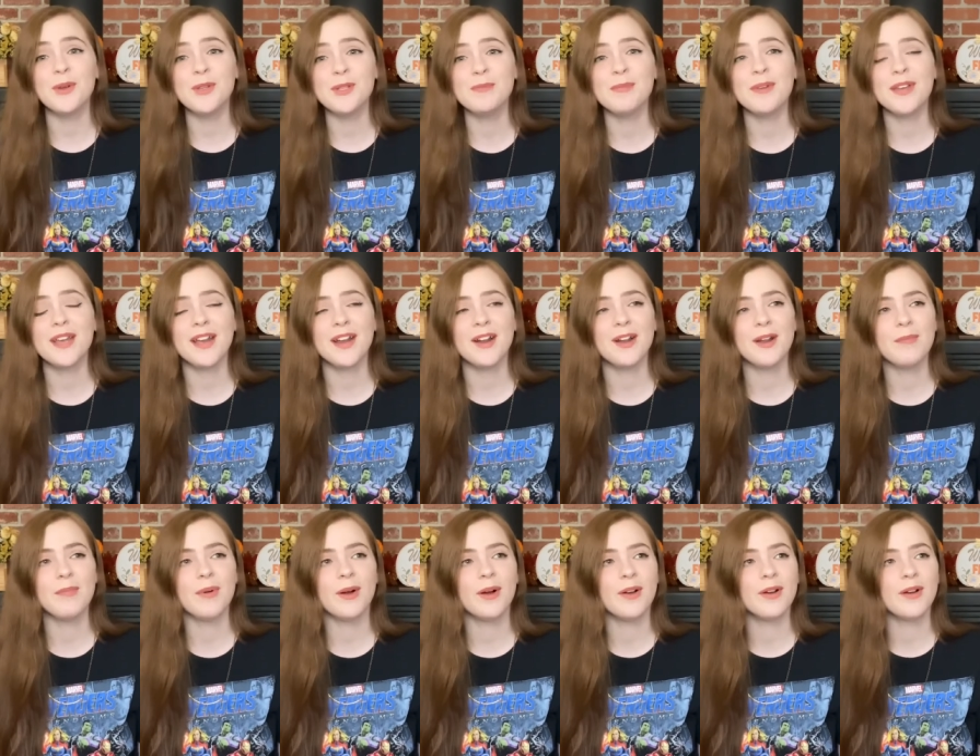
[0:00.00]
to be a Harry
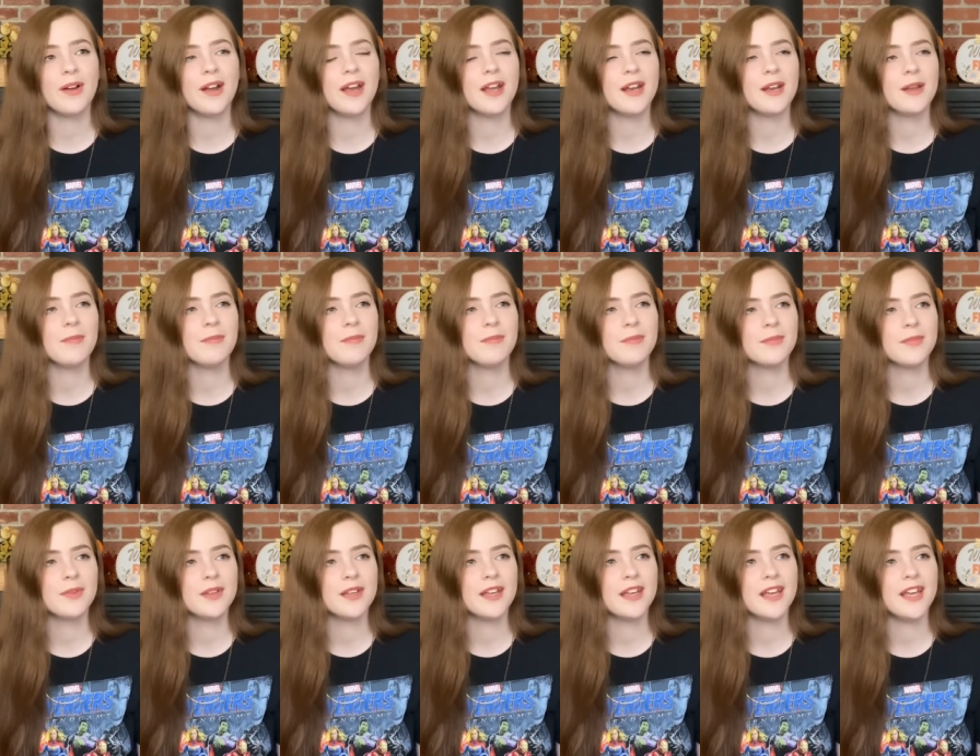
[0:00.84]
Potter item,
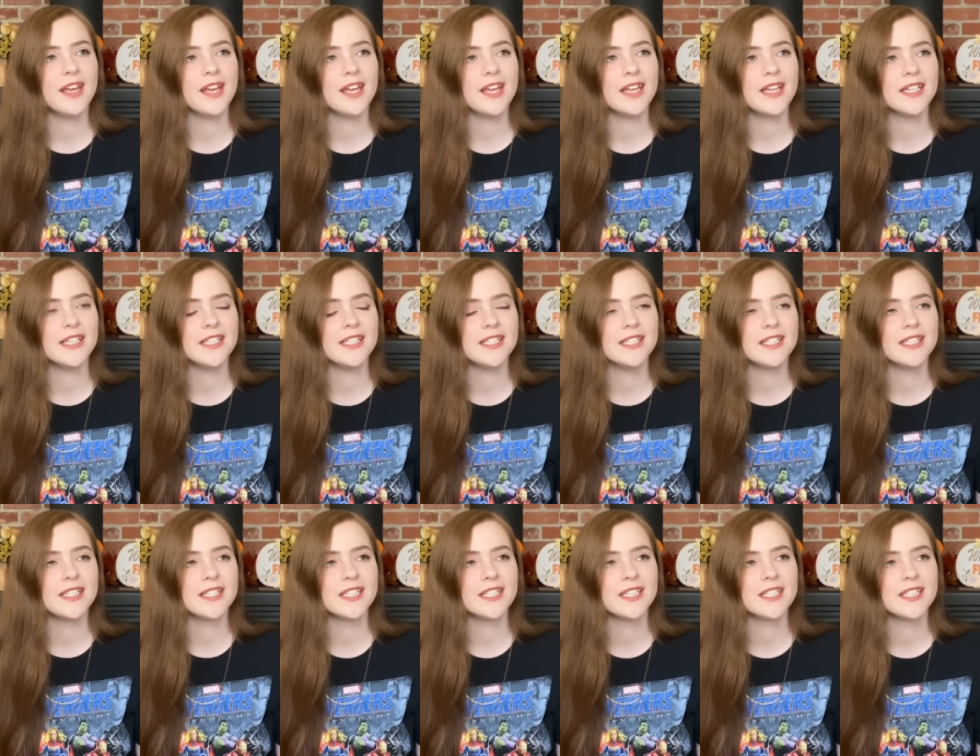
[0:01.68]
and
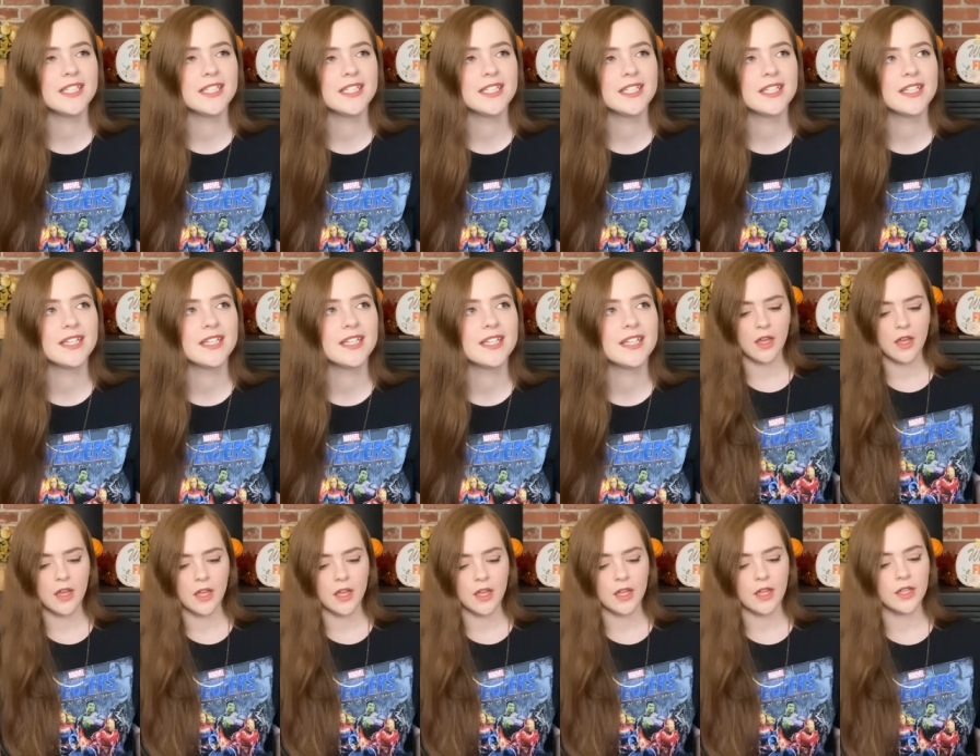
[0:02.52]

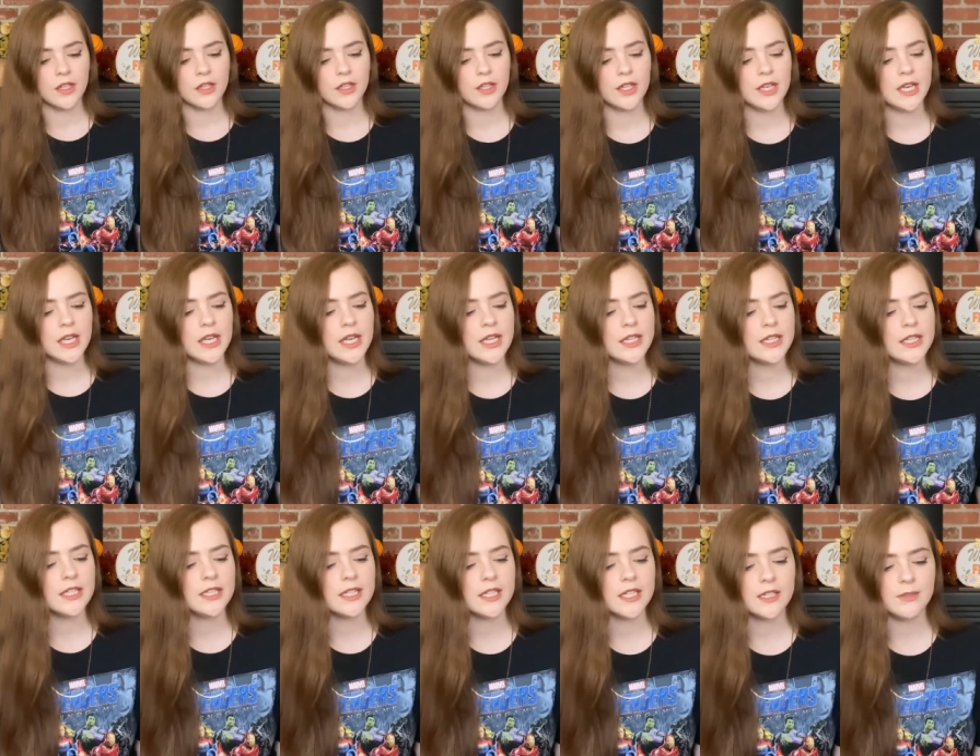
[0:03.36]
looking at
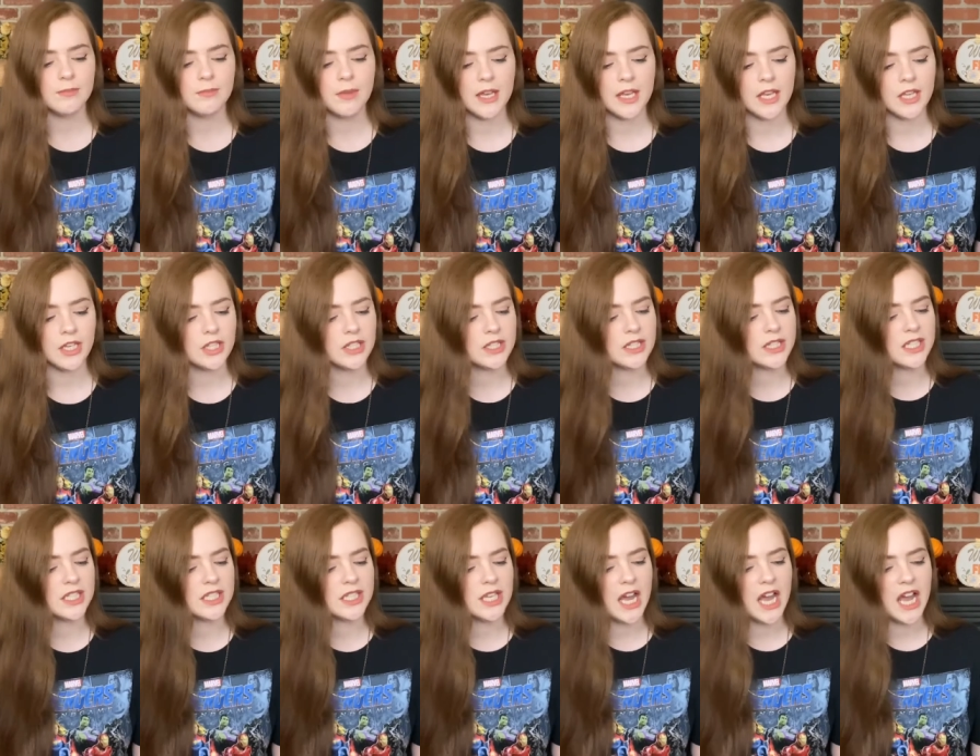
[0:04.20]
this is making just the
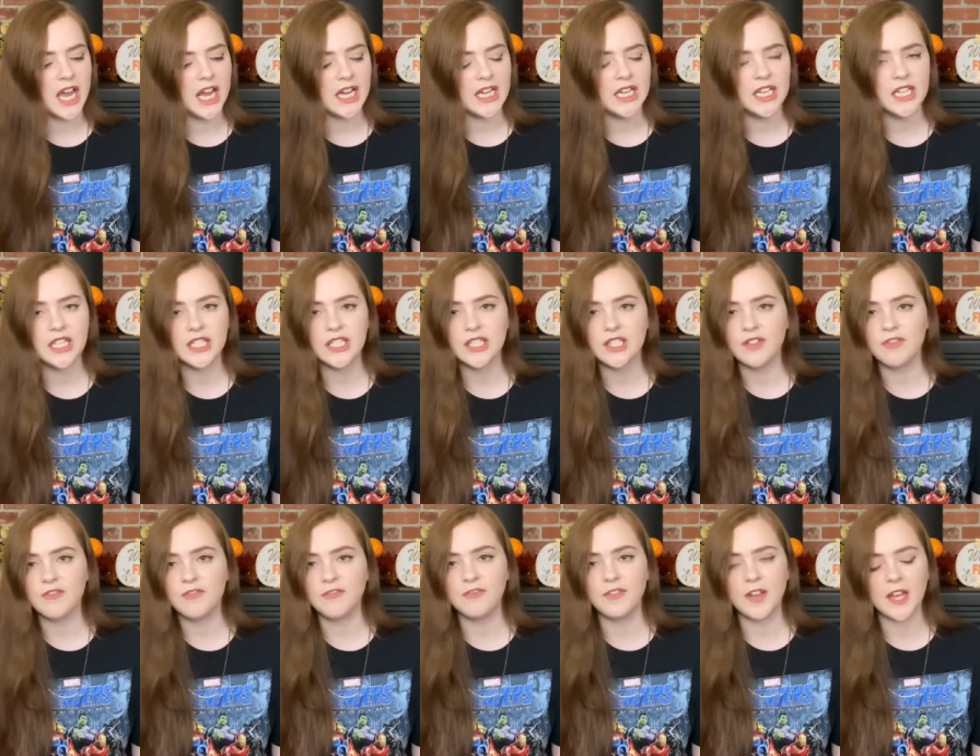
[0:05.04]
tiniest,
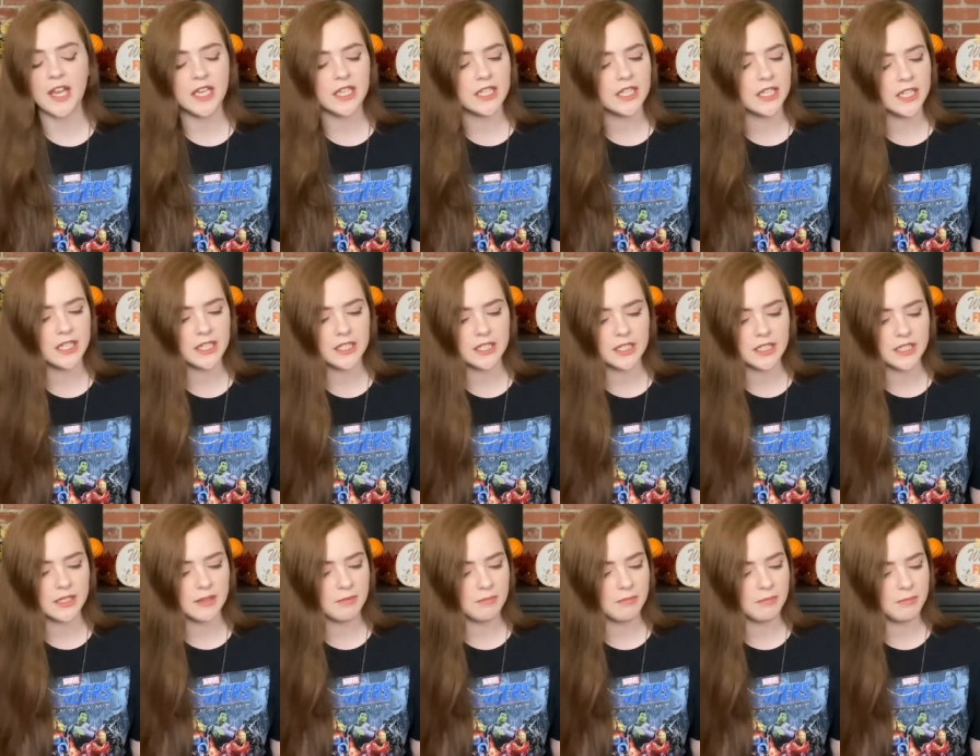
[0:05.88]
faintest
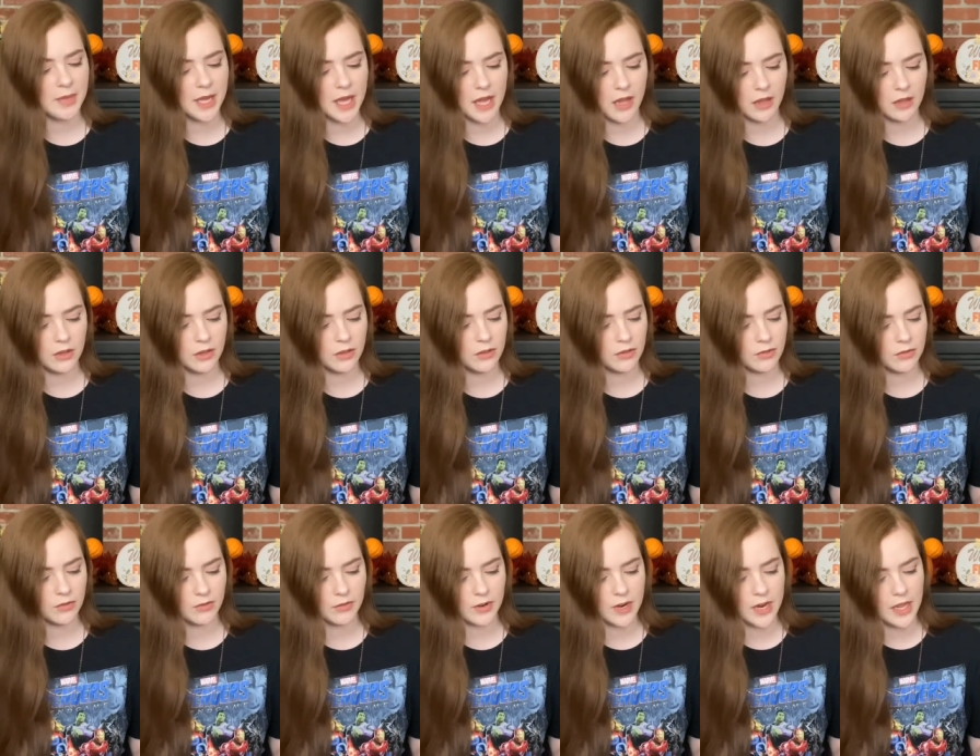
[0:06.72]
bell
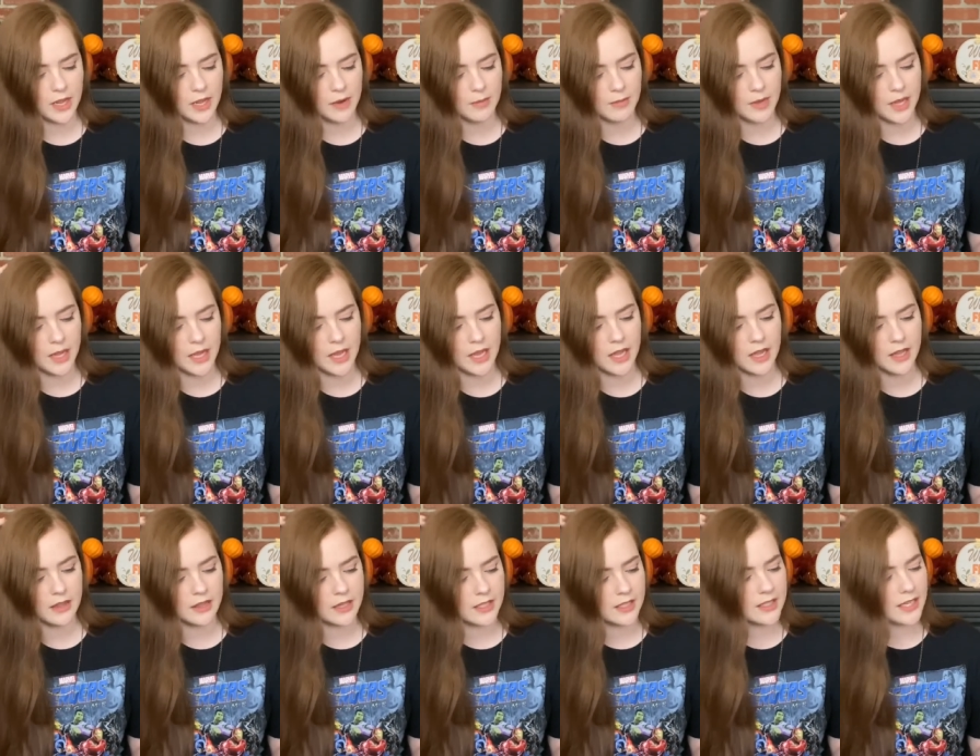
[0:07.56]
ring in my
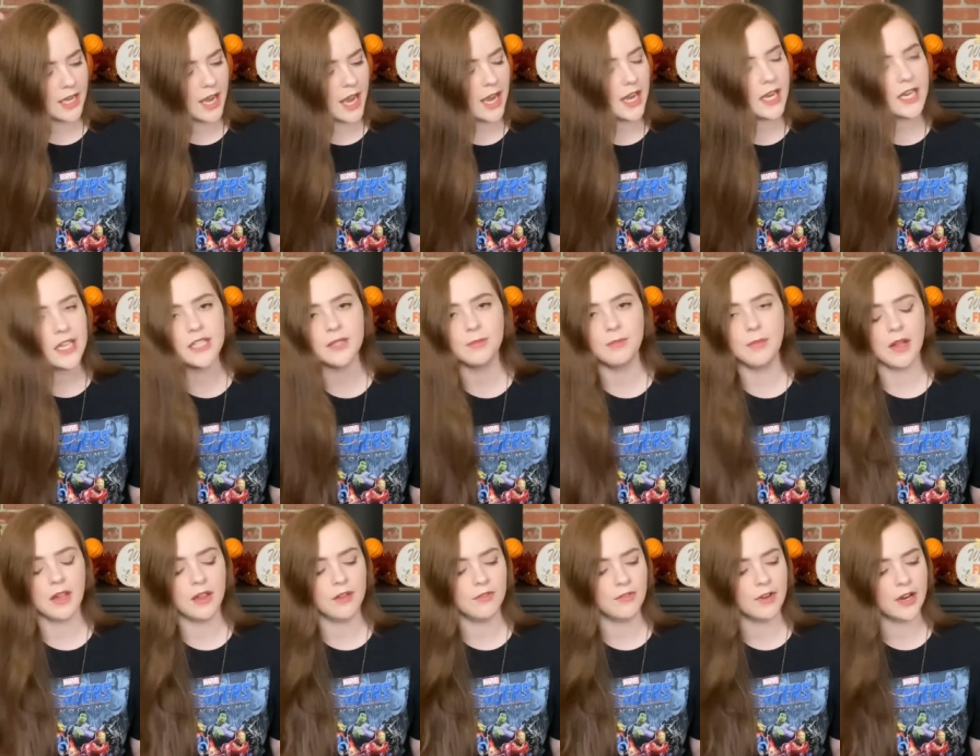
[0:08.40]
head. The tiniest
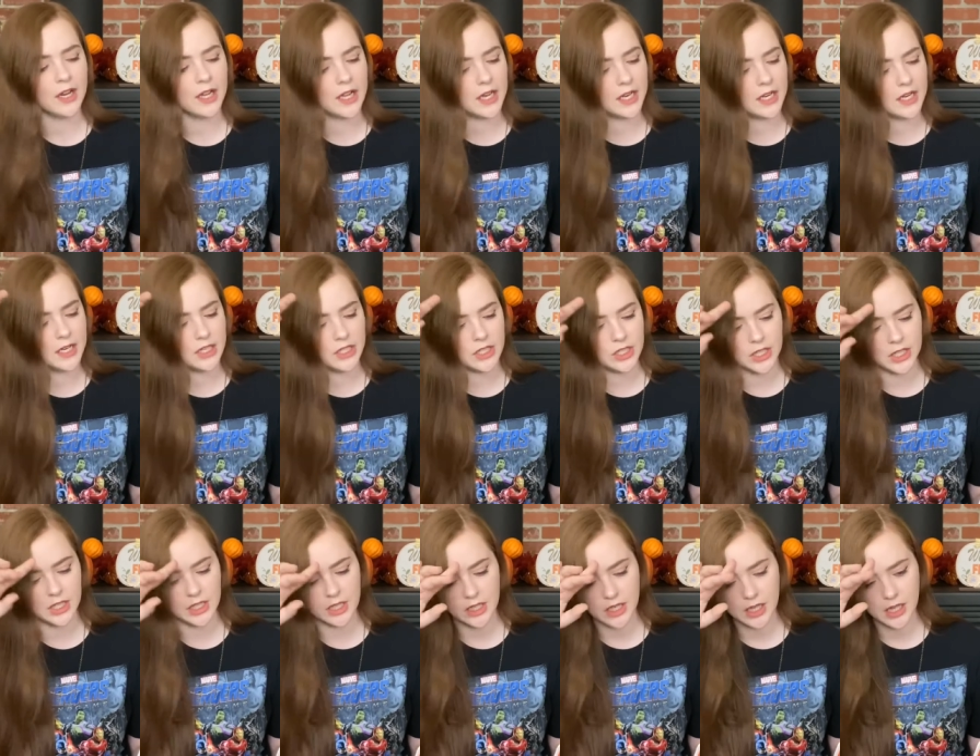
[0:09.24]
bell of
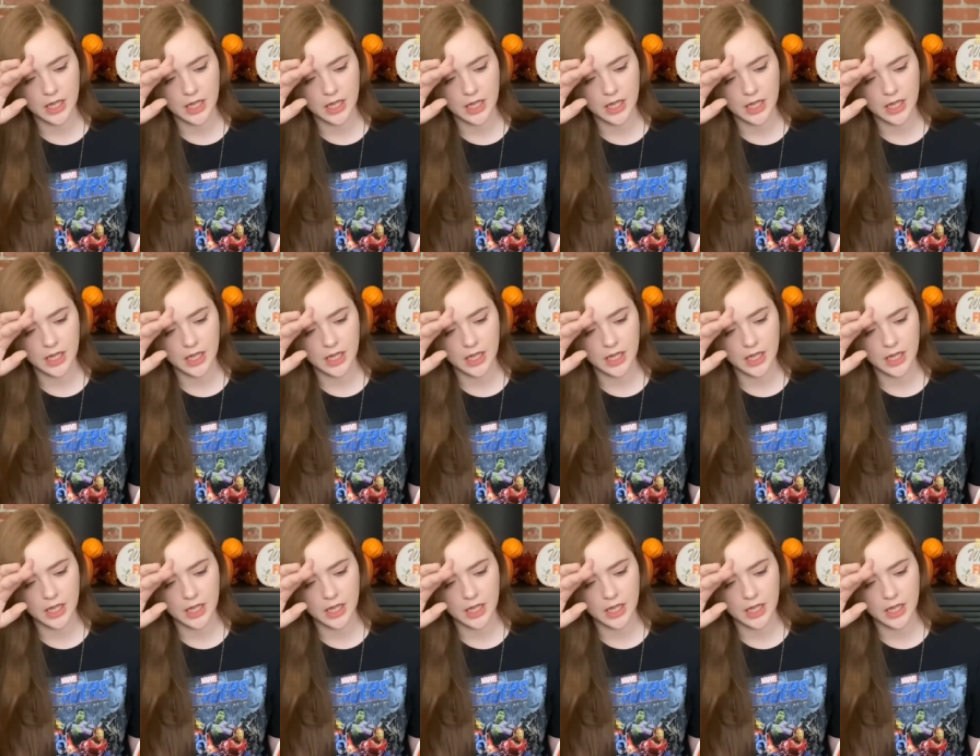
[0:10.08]
recognition.